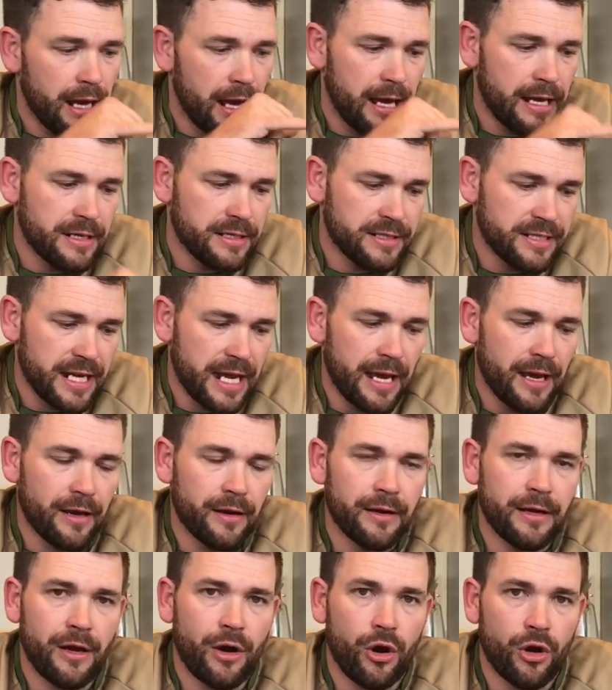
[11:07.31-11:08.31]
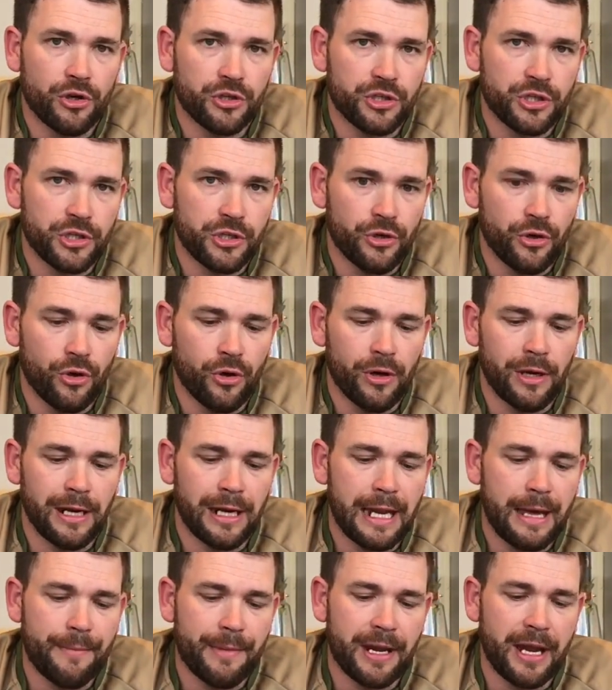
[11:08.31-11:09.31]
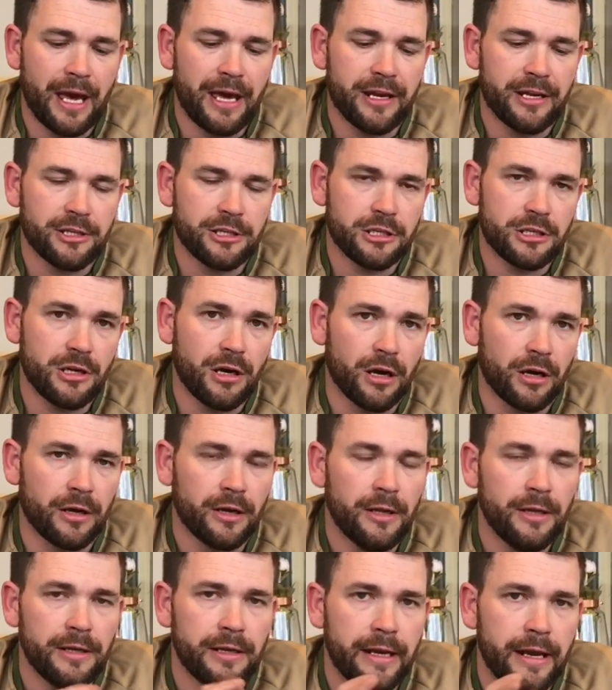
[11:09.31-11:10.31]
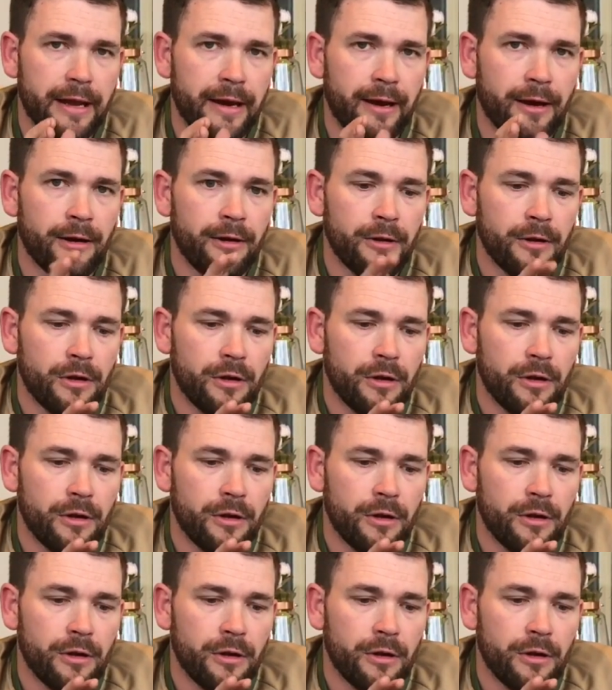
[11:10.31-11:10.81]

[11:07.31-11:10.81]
and down onto your laminated stock. Now,